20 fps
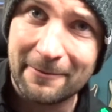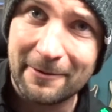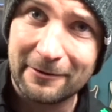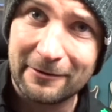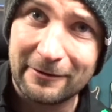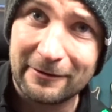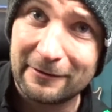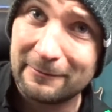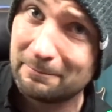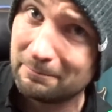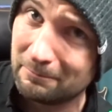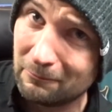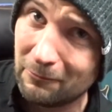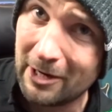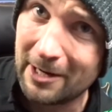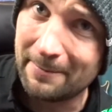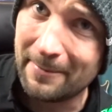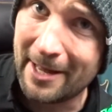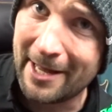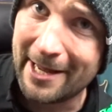which is
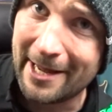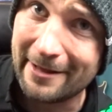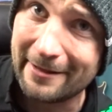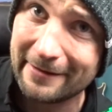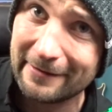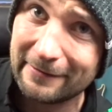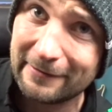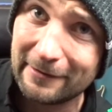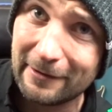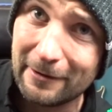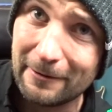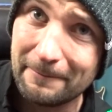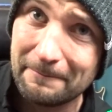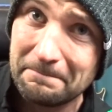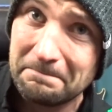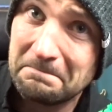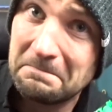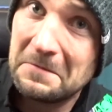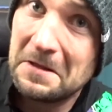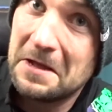right up my alley, so
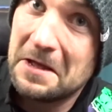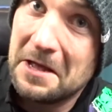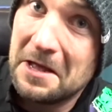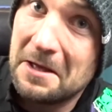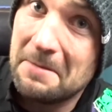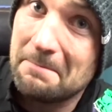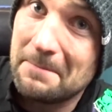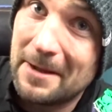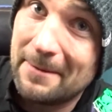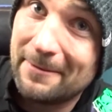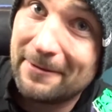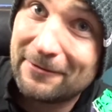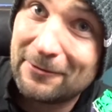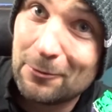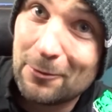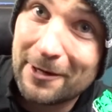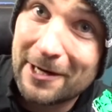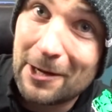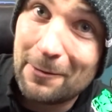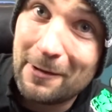maybe this will
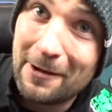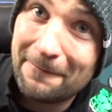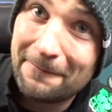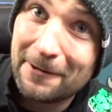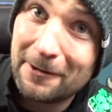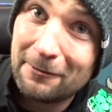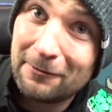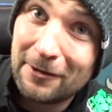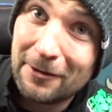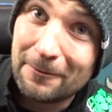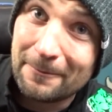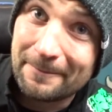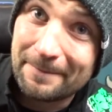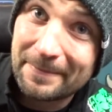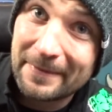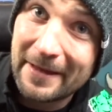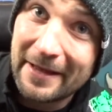work out well for you too.